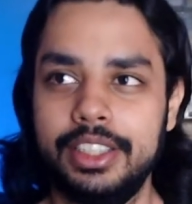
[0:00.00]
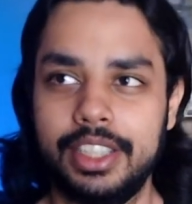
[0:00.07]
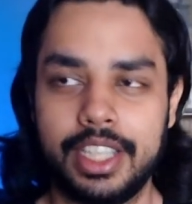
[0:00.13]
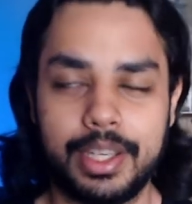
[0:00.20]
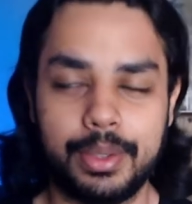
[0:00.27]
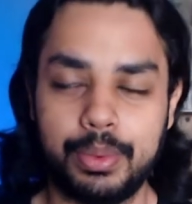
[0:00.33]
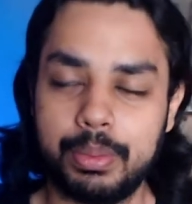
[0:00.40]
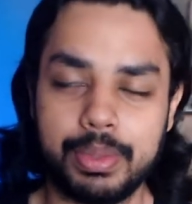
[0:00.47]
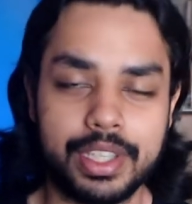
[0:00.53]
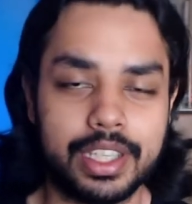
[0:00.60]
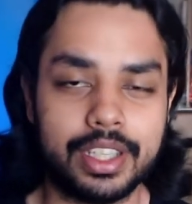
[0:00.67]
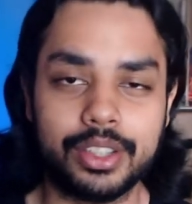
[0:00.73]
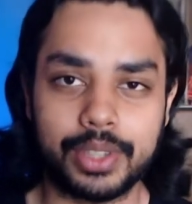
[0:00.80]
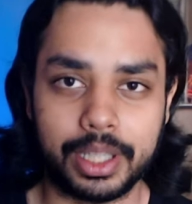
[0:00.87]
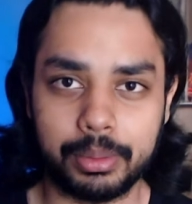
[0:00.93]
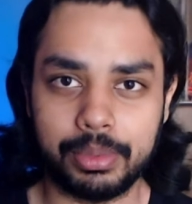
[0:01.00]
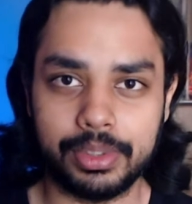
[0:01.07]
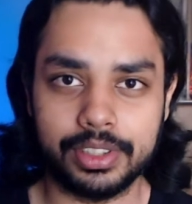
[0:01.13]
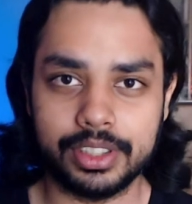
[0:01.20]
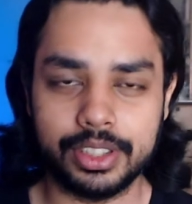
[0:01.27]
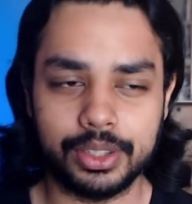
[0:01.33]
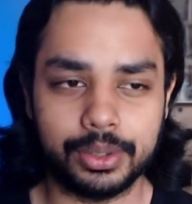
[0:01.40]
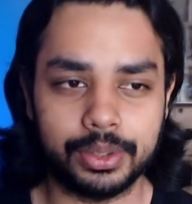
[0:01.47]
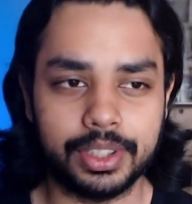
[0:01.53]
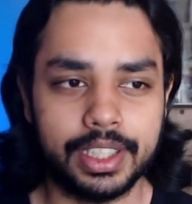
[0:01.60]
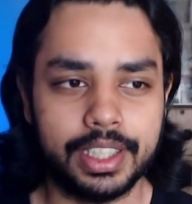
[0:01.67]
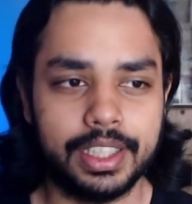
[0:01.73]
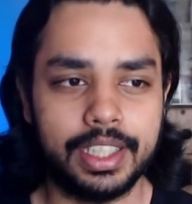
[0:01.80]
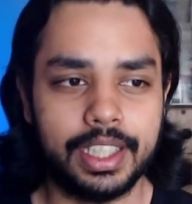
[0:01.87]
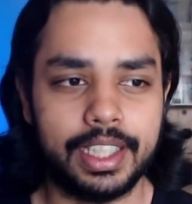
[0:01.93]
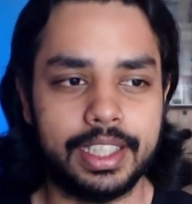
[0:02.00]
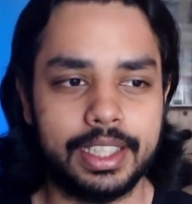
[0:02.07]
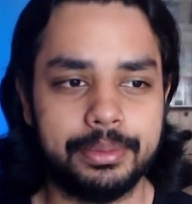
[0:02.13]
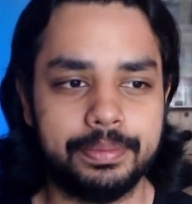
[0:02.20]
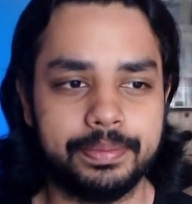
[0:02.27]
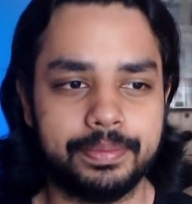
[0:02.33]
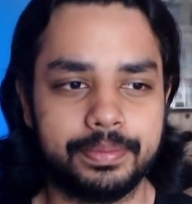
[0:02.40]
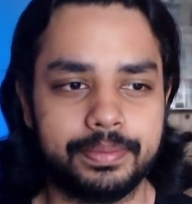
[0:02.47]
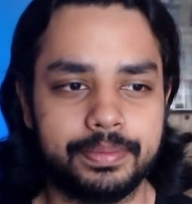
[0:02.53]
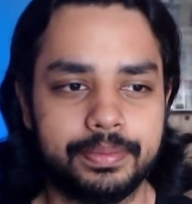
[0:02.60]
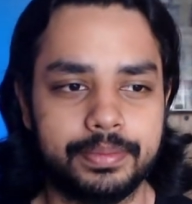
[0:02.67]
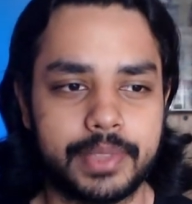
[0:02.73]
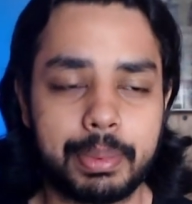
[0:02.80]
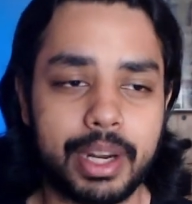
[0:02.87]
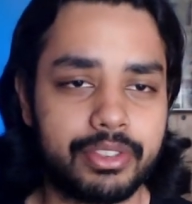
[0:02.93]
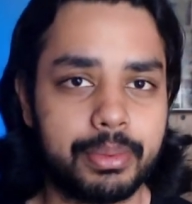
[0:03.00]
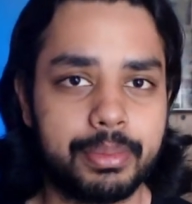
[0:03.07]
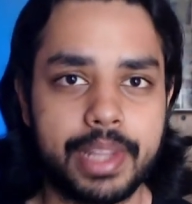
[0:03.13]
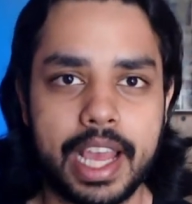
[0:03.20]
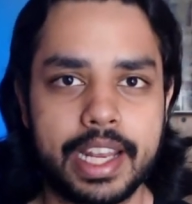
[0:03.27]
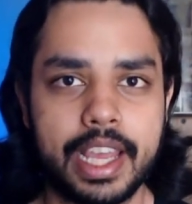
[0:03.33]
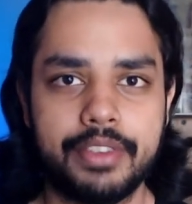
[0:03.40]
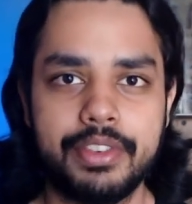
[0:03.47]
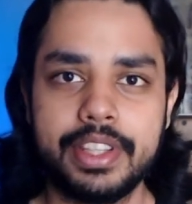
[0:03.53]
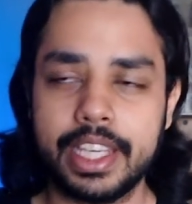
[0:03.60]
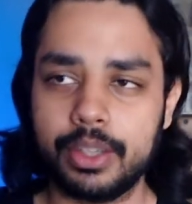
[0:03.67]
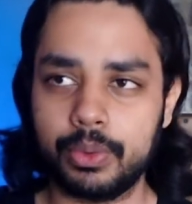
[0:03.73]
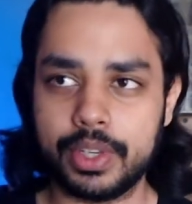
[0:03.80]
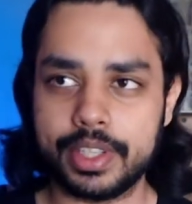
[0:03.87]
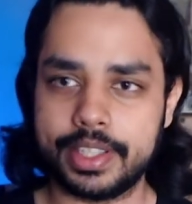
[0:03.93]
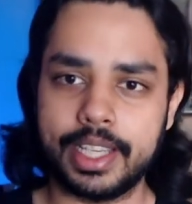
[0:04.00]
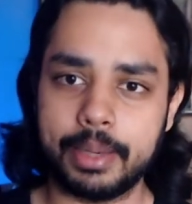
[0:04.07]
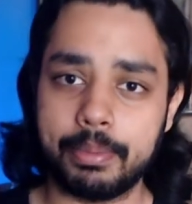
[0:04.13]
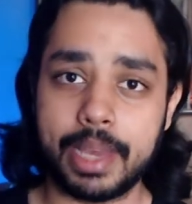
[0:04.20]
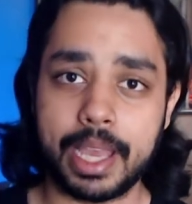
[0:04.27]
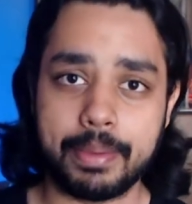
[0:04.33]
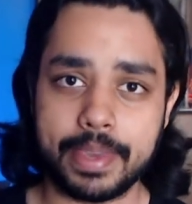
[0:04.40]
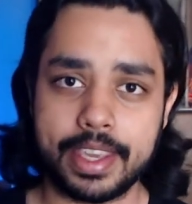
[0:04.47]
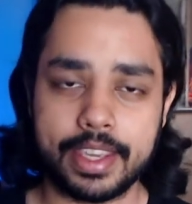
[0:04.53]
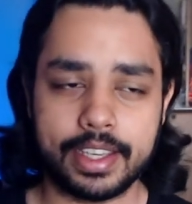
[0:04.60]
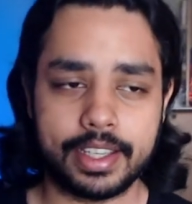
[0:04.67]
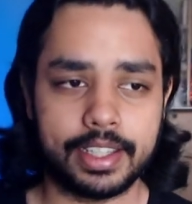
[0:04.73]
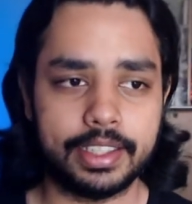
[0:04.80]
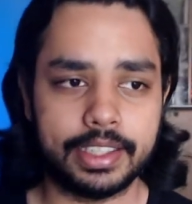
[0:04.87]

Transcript: It would be incredible to do. Um, apart from that, everything was done by me.